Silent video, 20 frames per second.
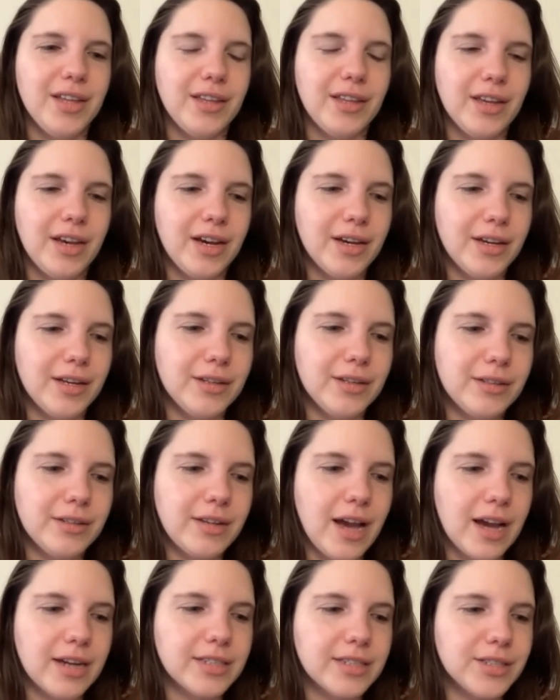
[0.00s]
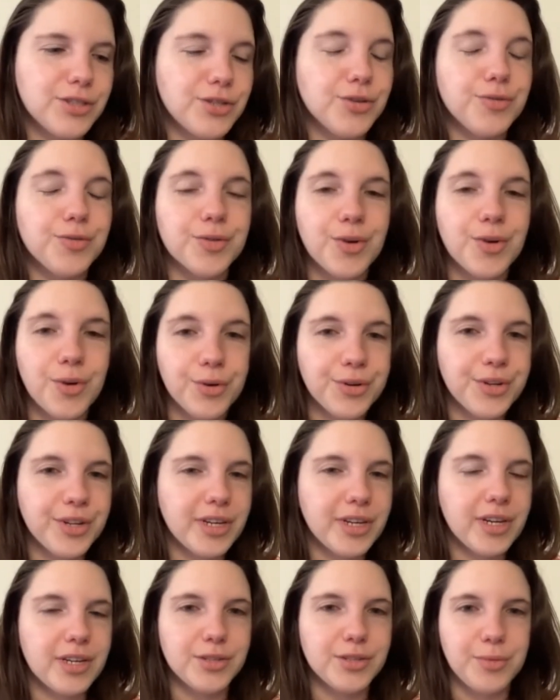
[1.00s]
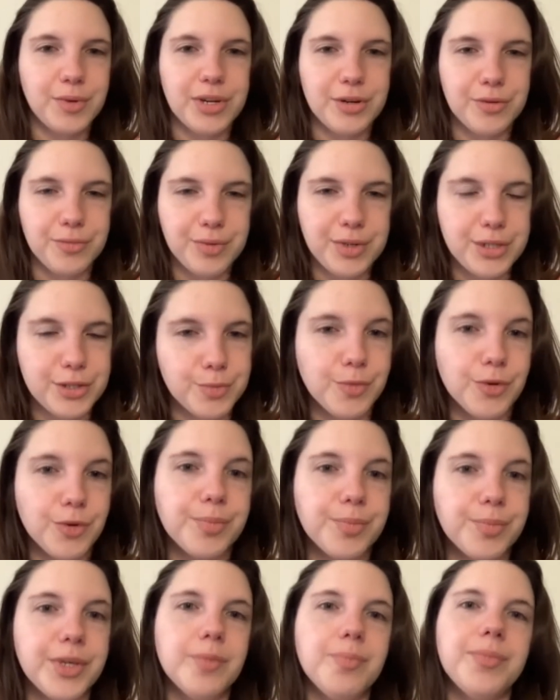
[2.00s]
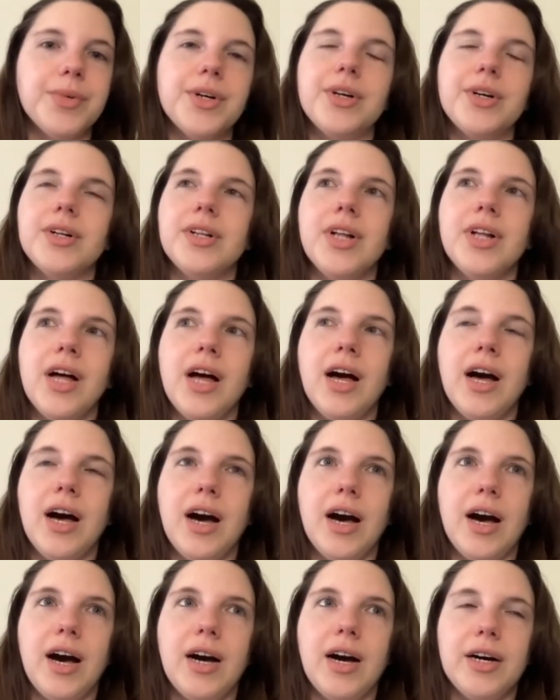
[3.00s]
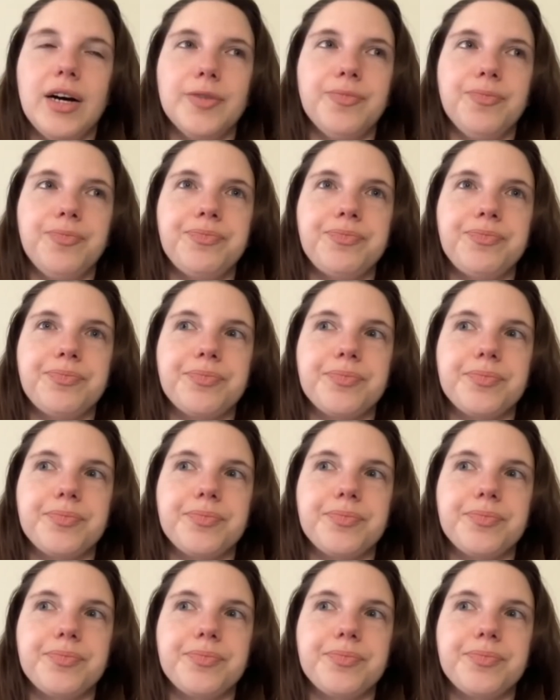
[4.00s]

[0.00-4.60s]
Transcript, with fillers: uh, access to the recording as a way to reach more people. Um,